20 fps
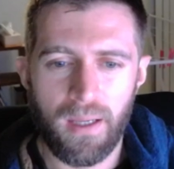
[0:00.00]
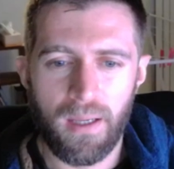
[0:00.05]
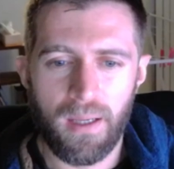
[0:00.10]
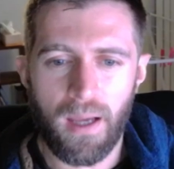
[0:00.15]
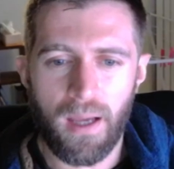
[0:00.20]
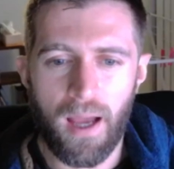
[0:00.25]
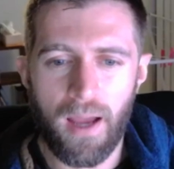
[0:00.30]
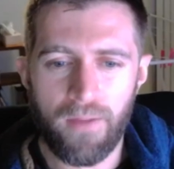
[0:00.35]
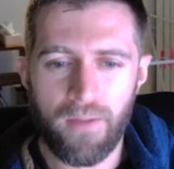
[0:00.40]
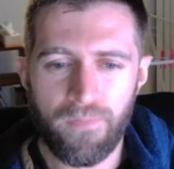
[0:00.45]

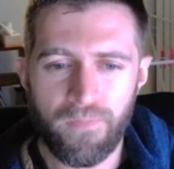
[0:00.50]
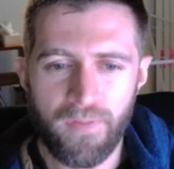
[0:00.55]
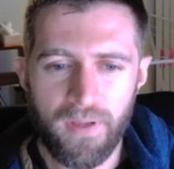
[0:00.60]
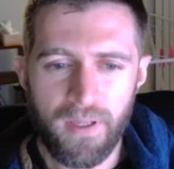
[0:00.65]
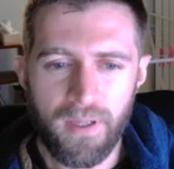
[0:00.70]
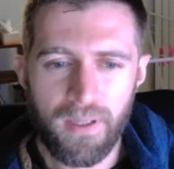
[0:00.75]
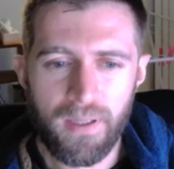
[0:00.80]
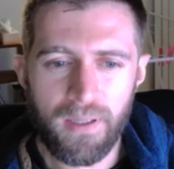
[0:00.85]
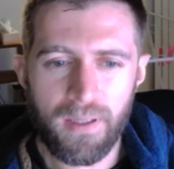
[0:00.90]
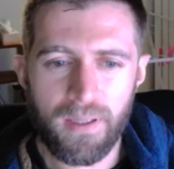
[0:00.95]
I
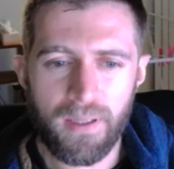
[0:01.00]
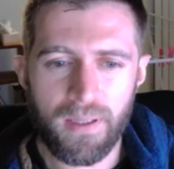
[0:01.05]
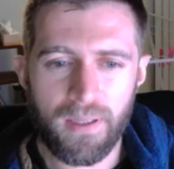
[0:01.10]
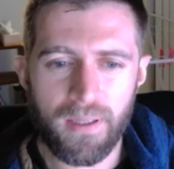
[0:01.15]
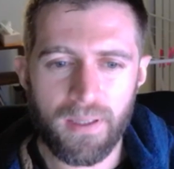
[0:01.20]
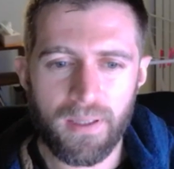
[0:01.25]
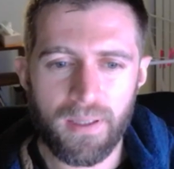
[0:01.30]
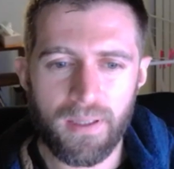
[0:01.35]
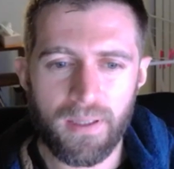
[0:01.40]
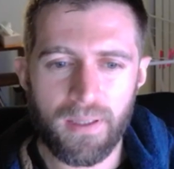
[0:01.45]
think
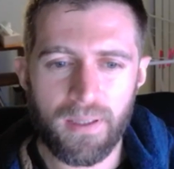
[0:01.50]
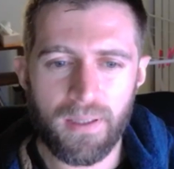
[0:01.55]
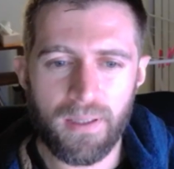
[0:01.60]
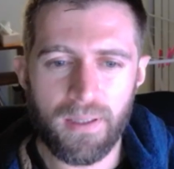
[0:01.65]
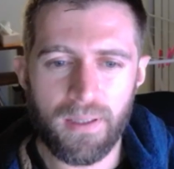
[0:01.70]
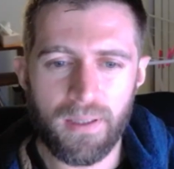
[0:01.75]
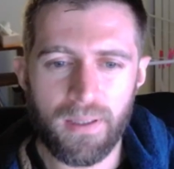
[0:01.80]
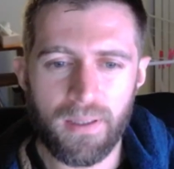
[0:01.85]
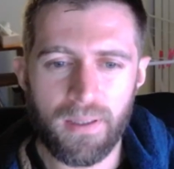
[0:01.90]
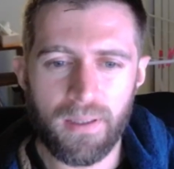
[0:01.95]

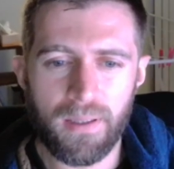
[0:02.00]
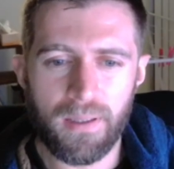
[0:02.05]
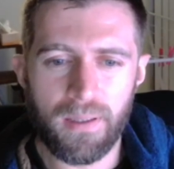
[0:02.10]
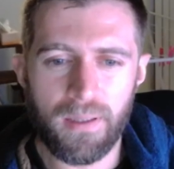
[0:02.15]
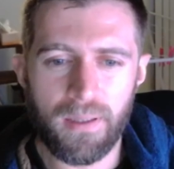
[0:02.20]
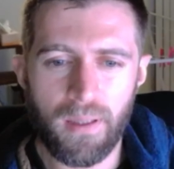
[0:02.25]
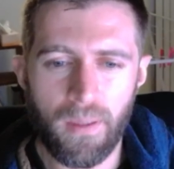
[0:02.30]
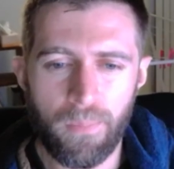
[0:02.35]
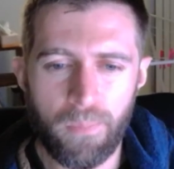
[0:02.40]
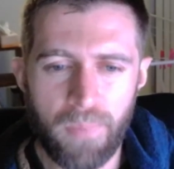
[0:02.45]

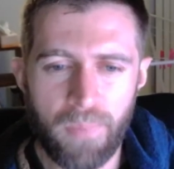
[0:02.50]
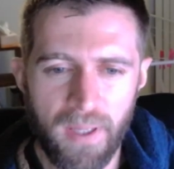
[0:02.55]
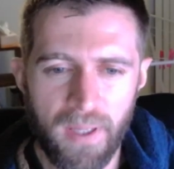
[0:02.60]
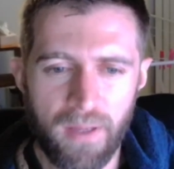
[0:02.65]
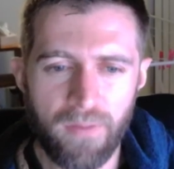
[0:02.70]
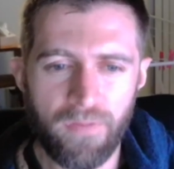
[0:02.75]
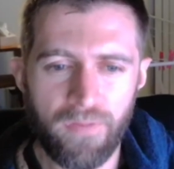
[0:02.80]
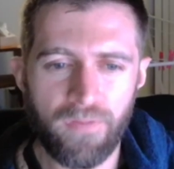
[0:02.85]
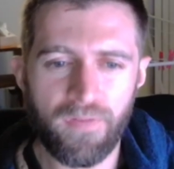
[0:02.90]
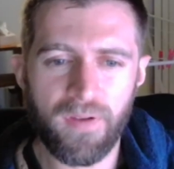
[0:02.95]
the
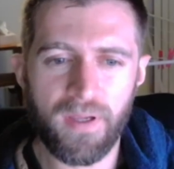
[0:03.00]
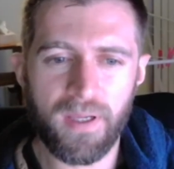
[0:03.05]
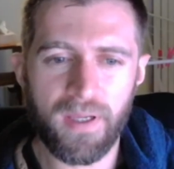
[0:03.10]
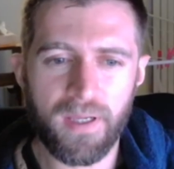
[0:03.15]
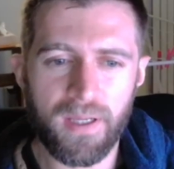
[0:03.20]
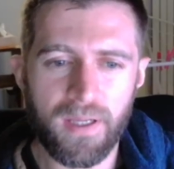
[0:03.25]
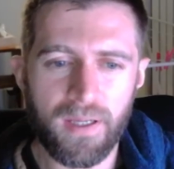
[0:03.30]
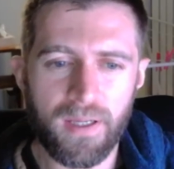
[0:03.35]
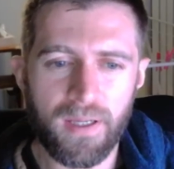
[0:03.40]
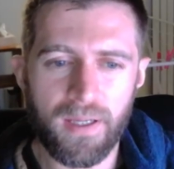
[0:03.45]
big
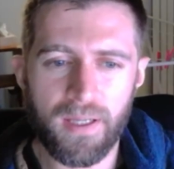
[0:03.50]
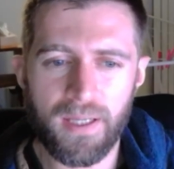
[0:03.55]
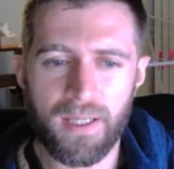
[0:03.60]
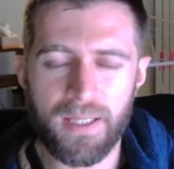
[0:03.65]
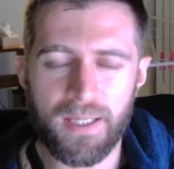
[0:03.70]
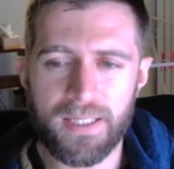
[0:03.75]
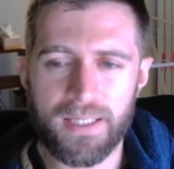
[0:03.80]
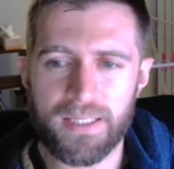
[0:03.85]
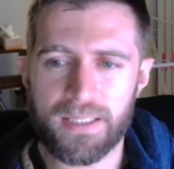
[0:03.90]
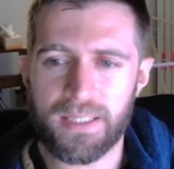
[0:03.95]
thing
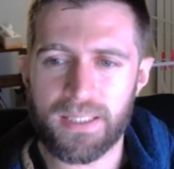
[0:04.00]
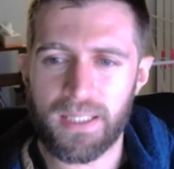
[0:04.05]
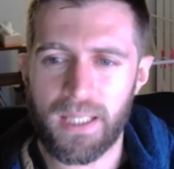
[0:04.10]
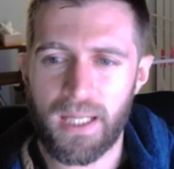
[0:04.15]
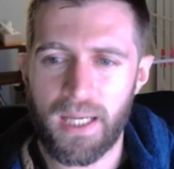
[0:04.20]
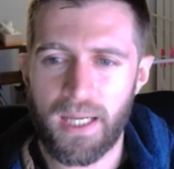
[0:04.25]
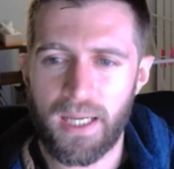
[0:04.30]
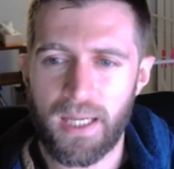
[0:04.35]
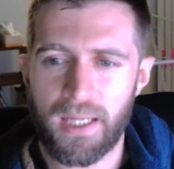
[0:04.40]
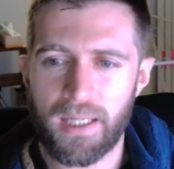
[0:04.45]
is
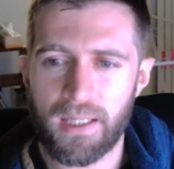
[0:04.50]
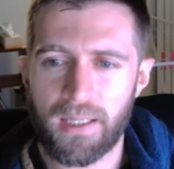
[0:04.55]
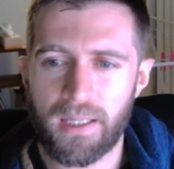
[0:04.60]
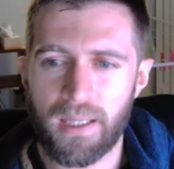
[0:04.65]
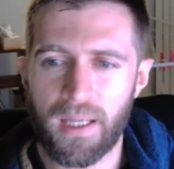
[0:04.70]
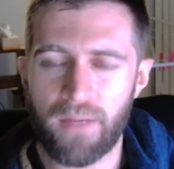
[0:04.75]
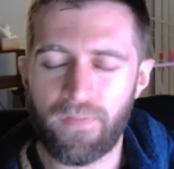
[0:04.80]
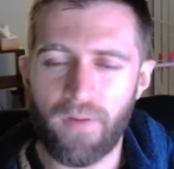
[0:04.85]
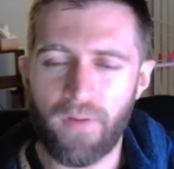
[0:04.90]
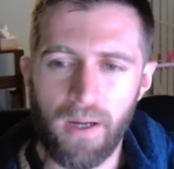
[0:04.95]
like,
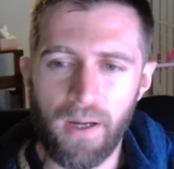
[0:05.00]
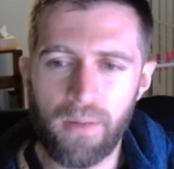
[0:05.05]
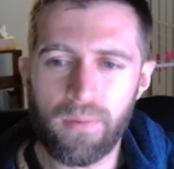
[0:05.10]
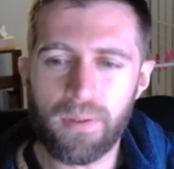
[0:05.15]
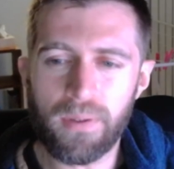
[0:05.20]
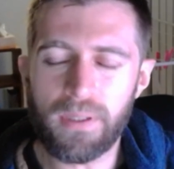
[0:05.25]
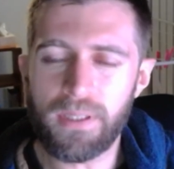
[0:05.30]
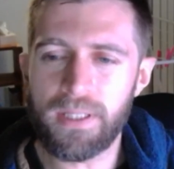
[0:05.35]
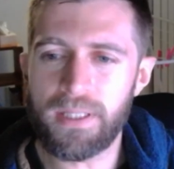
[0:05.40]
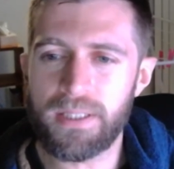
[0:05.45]
if I
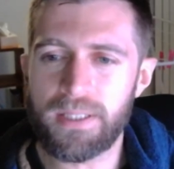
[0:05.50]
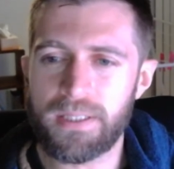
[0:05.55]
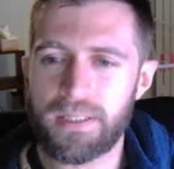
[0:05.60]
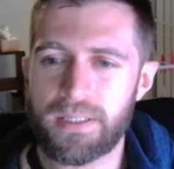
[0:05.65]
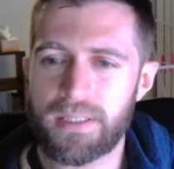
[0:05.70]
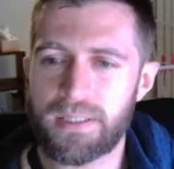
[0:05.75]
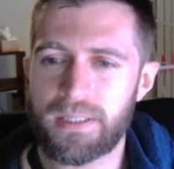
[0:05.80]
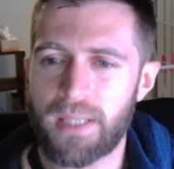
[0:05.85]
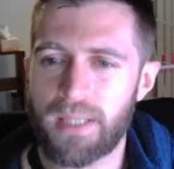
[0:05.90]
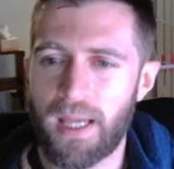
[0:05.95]

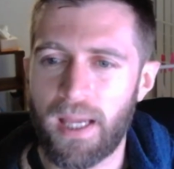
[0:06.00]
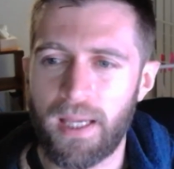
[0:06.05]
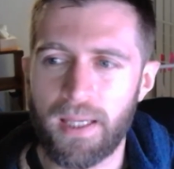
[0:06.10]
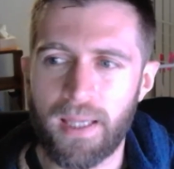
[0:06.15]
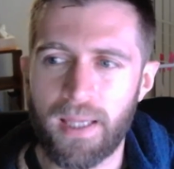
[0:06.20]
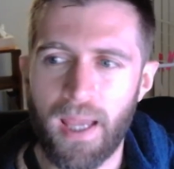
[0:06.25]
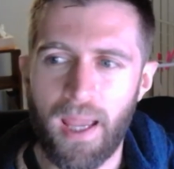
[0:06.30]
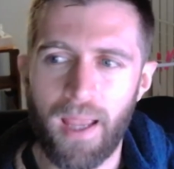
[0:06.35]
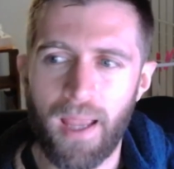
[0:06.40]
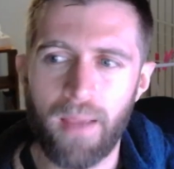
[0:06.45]
release a
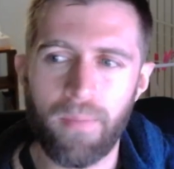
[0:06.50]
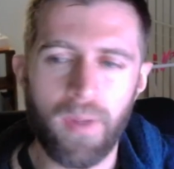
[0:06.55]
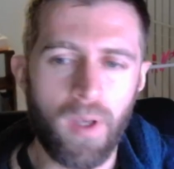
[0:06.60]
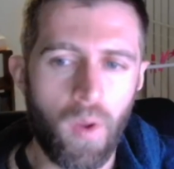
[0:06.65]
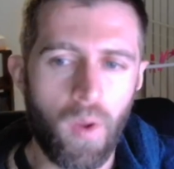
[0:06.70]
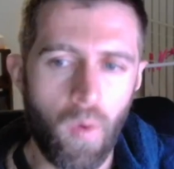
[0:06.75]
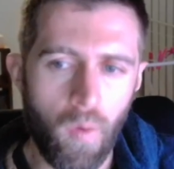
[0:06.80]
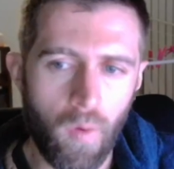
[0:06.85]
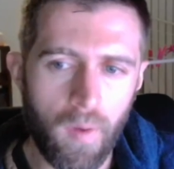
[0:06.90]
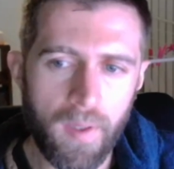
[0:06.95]
game
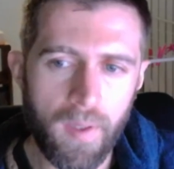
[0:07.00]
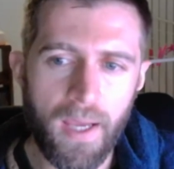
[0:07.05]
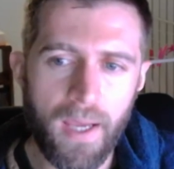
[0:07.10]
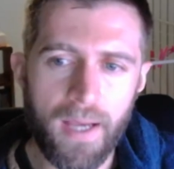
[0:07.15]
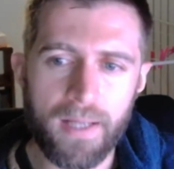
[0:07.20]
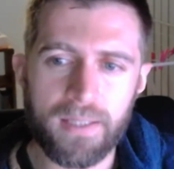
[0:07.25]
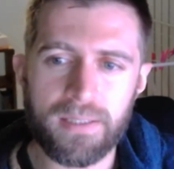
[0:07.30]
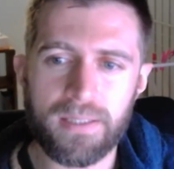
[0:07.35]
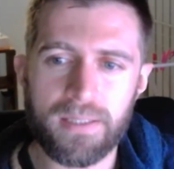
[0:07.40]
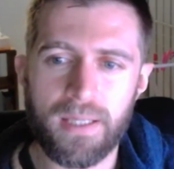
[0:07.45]
in early
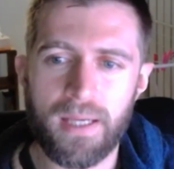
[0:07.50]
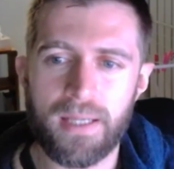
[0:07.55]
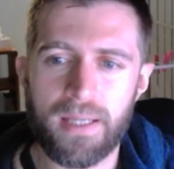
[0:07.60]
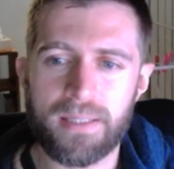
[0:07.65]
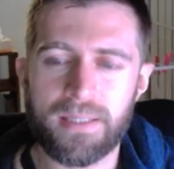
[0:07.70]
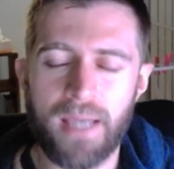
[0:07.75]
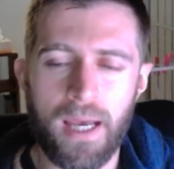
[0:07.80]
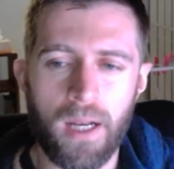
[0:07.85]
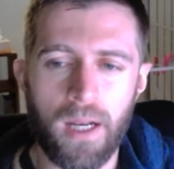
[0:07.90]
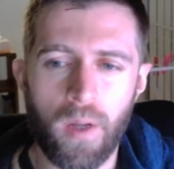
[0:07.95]

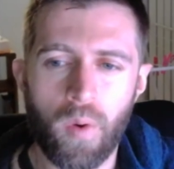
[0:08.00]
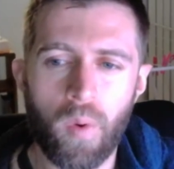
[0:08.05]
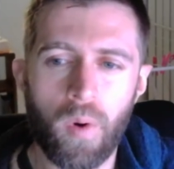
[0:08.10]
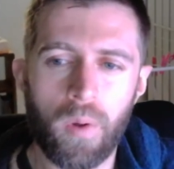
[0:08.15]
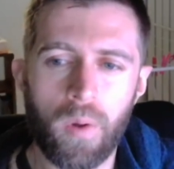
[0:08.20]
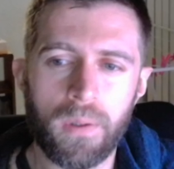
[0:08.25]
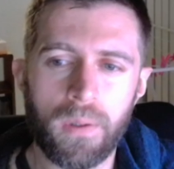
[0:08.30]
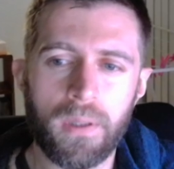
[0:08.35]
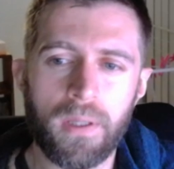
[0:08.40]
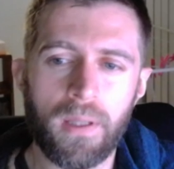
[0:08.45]
access at a
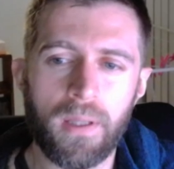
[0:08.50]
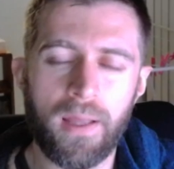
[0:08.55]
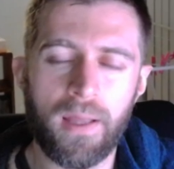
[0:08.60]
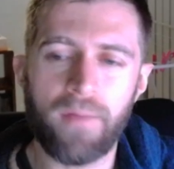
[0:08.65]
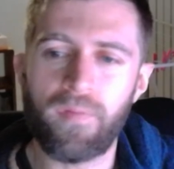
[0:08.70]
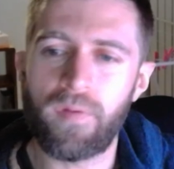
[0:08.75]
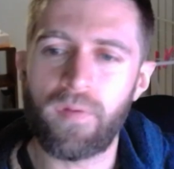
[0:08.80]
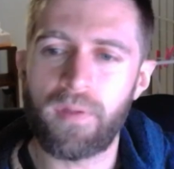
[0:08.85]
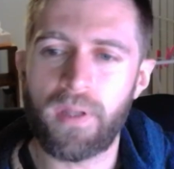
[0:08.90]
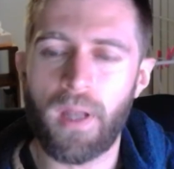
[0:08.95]
quality
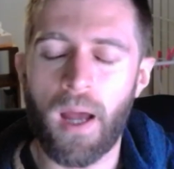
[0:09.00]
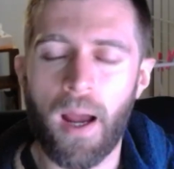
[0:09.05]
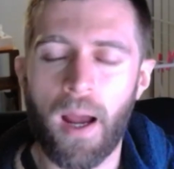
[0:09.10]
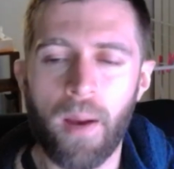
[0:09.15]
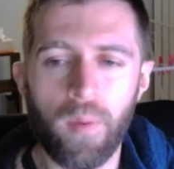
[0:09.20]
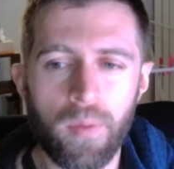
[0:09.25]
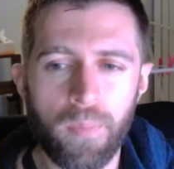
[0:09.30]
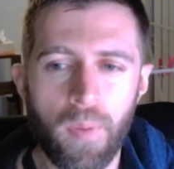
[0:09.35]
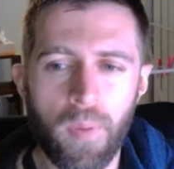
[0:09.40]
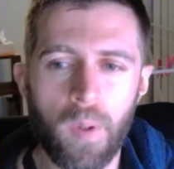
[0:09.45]
level that I
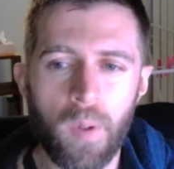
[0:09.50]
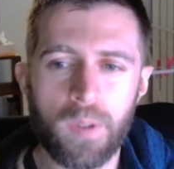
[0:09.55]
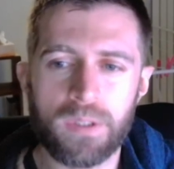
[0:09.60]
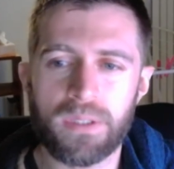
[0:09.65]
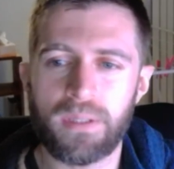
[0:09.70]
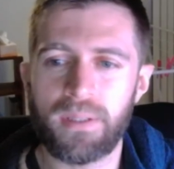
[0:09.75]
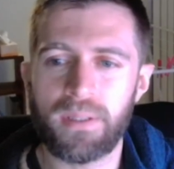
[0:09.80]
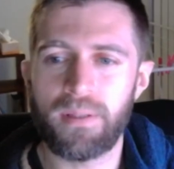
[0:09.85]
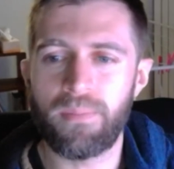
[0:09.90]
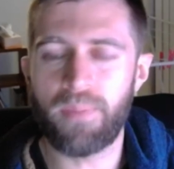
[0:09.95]
would
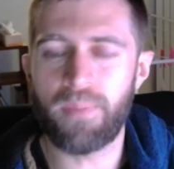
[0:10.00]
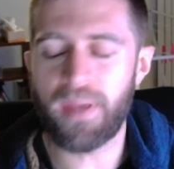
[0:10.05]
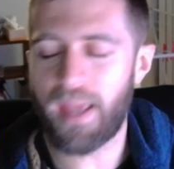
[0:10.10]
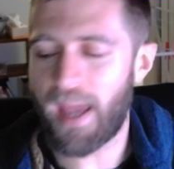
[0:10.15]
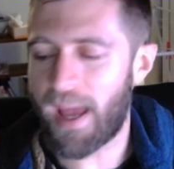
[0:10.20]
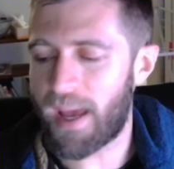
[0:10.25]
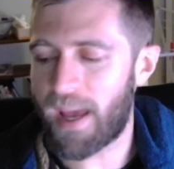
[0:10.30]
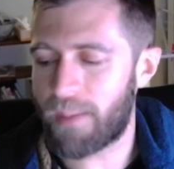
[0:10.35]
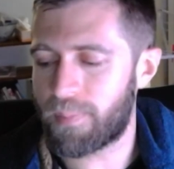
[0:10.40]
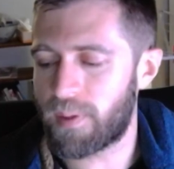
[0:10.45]
personally be
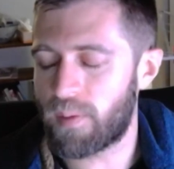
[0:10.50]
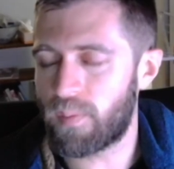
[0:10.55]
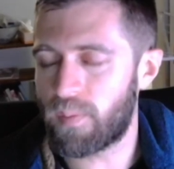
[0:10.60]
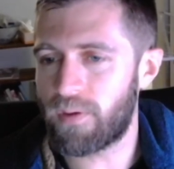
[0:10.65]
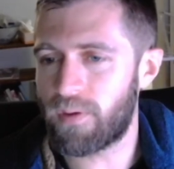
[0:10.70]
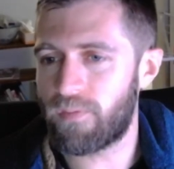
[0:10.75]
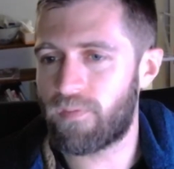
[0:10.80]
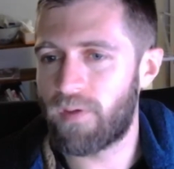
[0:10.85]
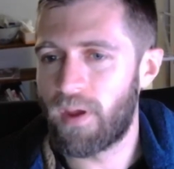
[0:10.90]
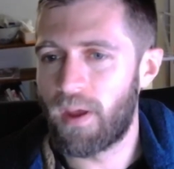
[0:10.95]
happy
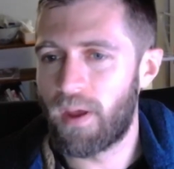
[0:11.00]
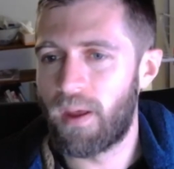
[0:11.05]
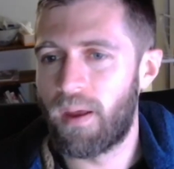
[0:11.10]
with,